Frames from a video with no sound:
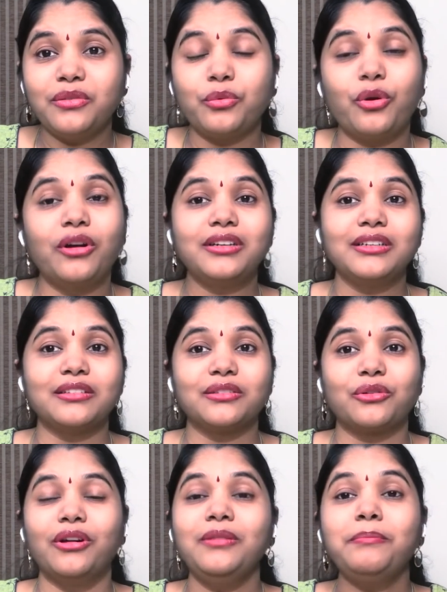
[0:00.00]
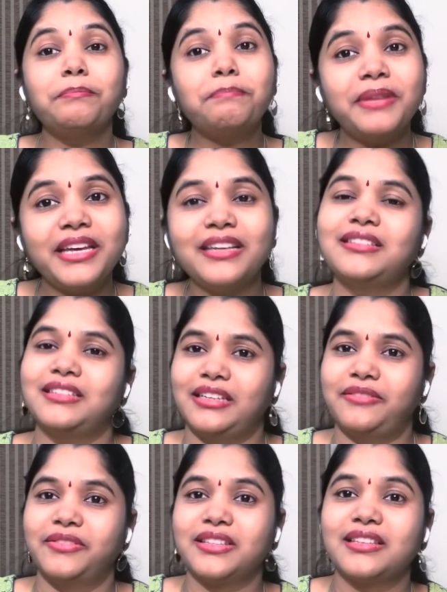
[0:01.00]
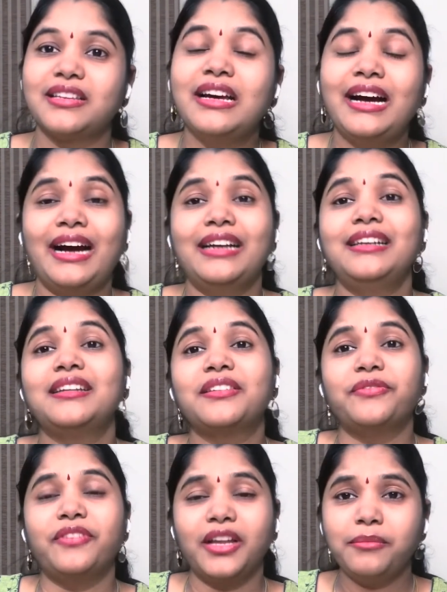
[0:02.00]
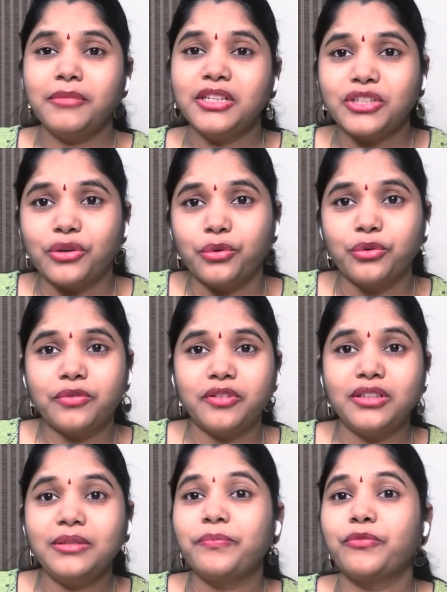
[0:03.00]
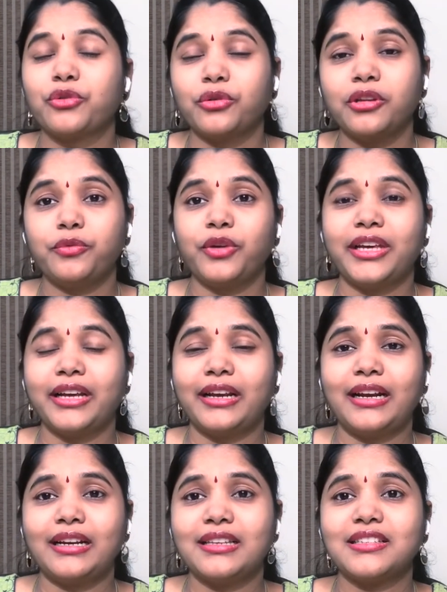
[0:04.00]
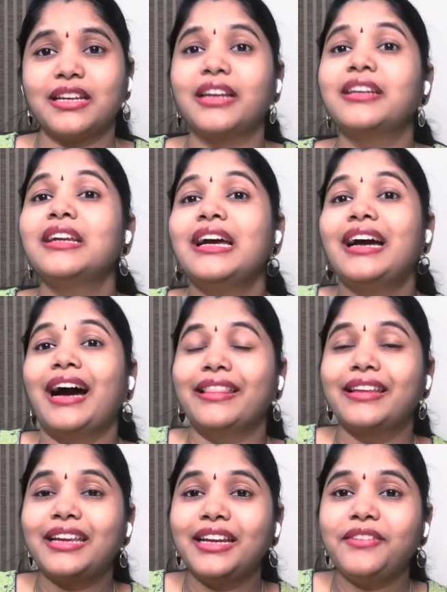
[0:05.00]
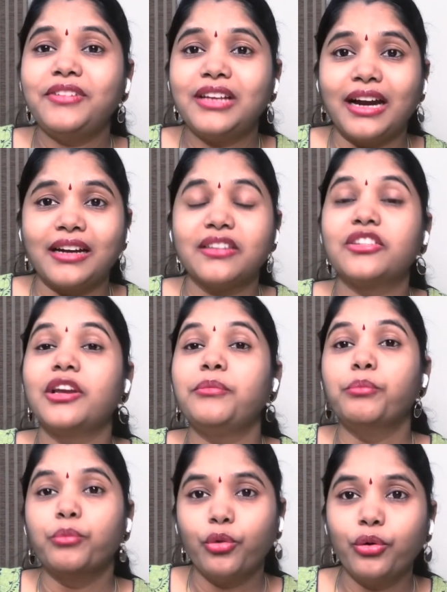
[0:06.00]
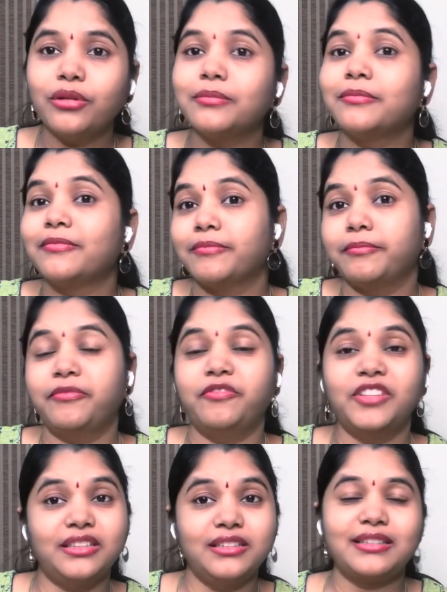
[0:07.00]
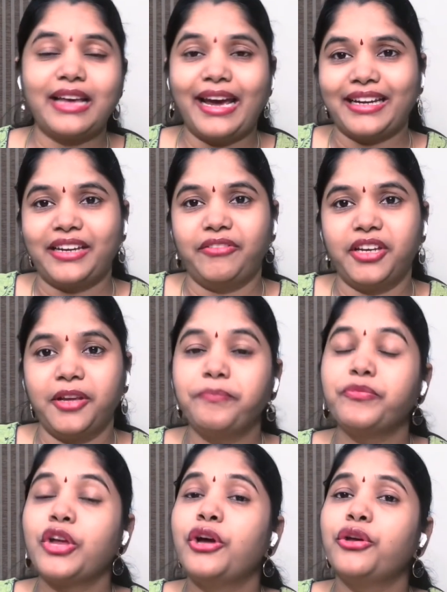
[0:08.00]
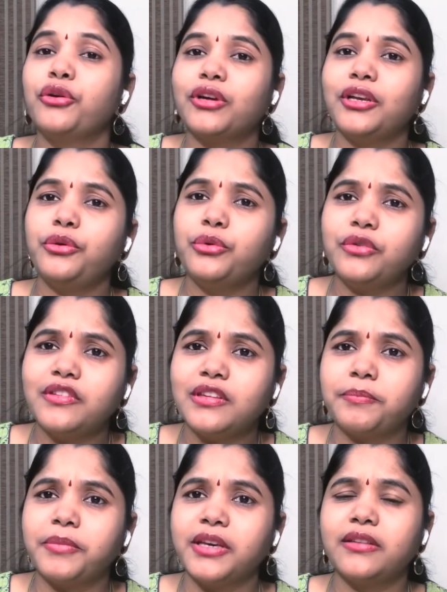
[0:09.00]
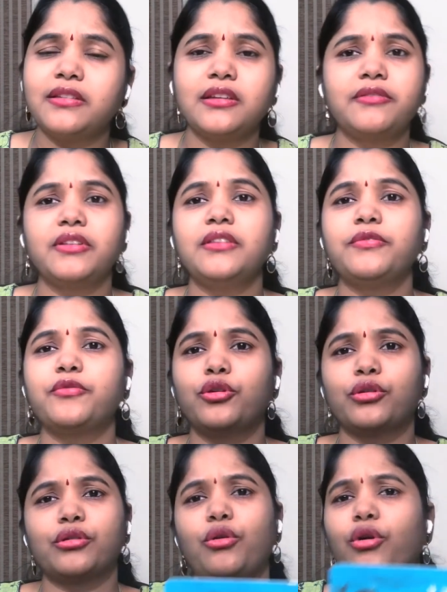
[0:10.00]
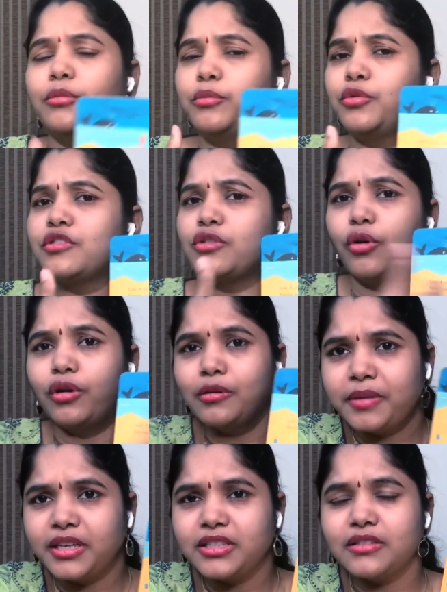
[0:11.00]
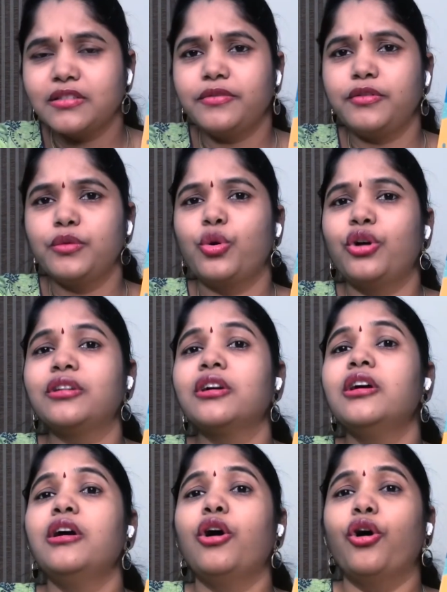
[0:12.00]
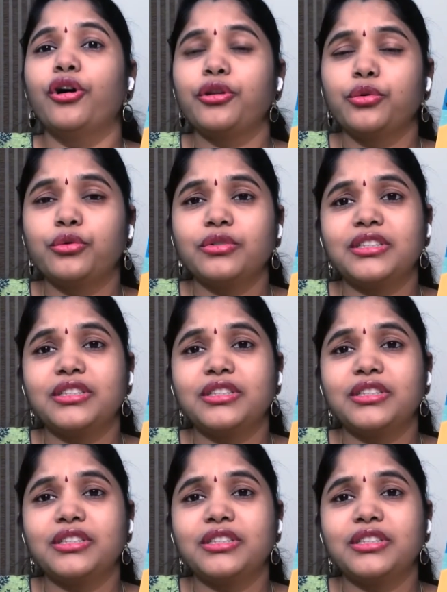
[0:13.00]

what is called peer sequence, and it is very much useful so that we can understand and the kid will understand more with this activity. You can use this peer sequence for almost all pages if you want, or you could